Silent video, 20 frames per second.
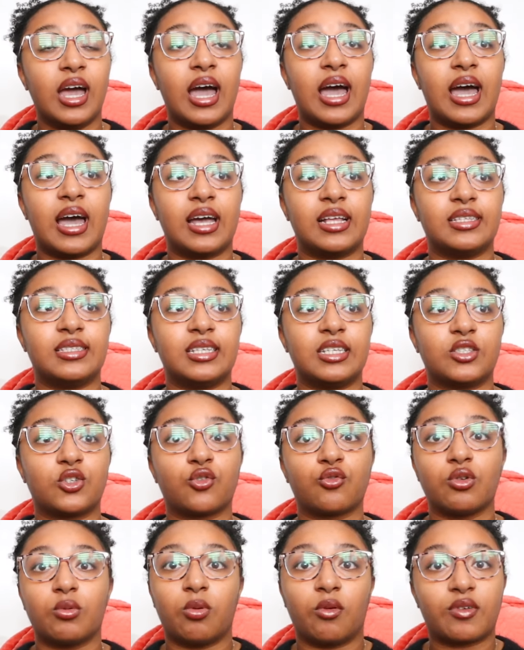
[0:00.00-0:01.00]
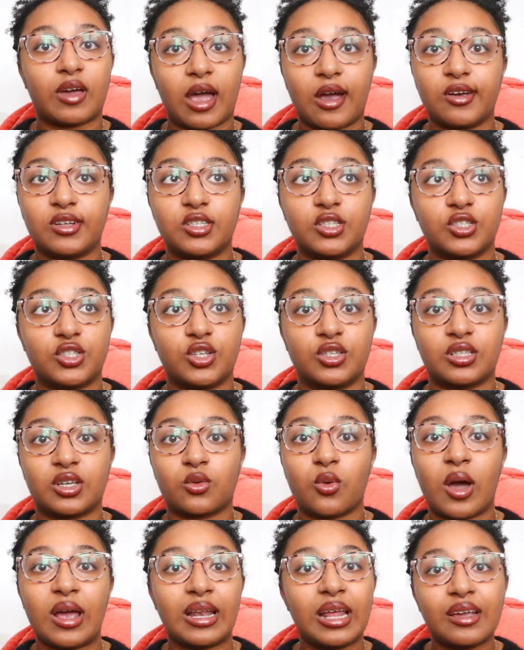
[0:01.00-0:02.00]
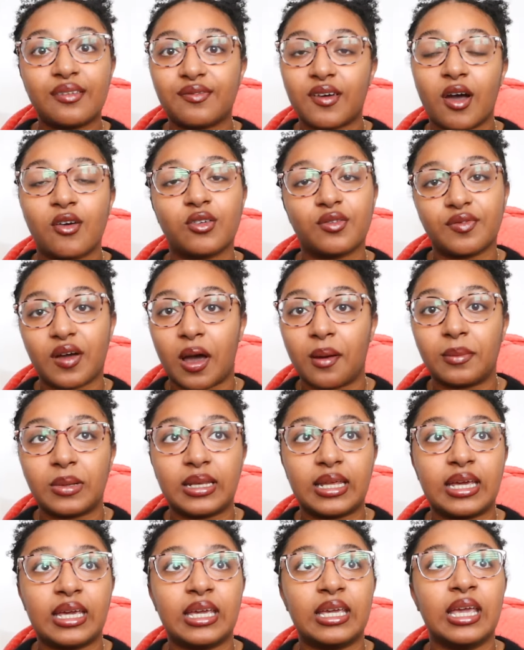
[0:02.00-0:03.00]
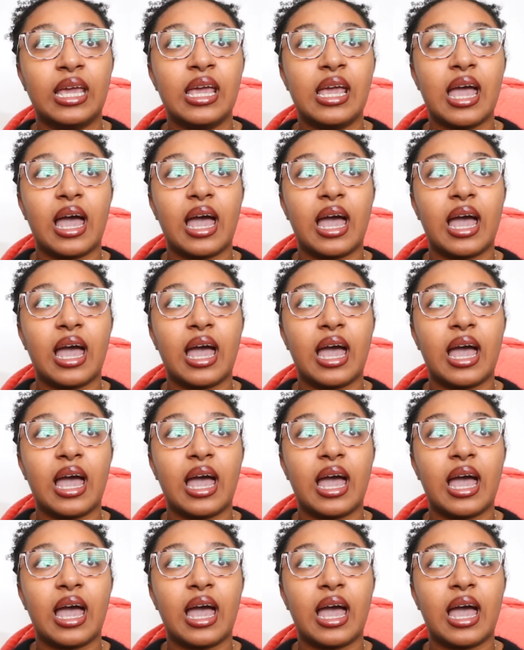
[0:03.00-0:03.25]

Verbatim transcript: And it's a group of characters. So it's quite like found family.